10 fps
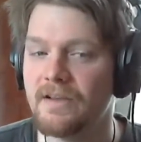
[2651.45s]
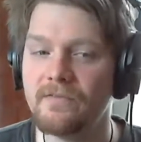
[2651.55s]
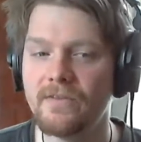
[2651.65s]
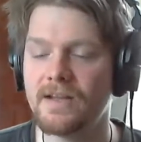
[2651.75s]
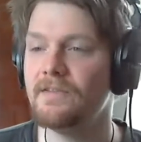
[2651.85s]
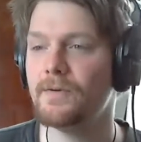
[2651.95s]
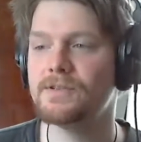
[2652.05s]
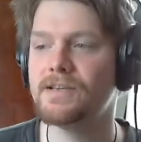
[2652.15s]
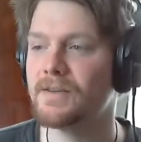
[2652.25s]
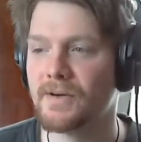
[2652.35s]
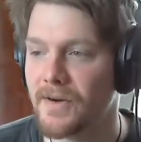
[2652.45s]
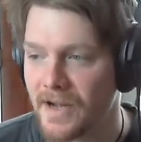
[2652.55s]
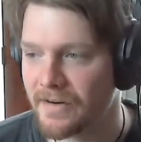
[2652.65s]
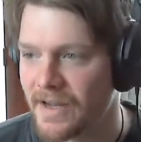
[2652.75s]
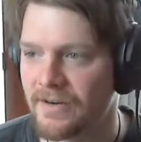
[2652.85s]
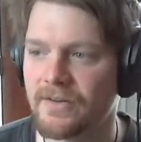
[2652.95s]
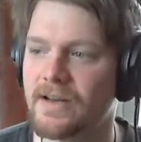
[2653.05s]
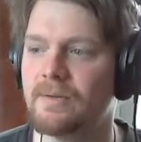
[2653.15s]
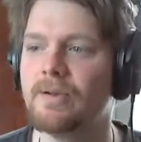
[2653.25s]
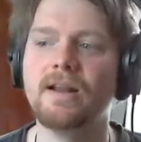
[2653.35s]
If it was the other way around, I know
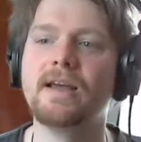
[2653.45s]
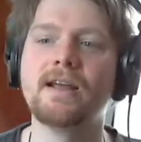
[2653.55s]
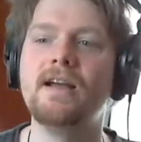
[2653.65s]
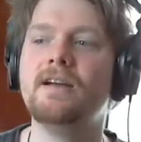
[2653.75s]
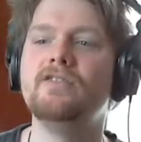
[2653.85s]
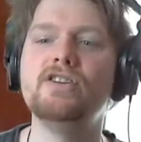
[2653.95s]
that he'd be like,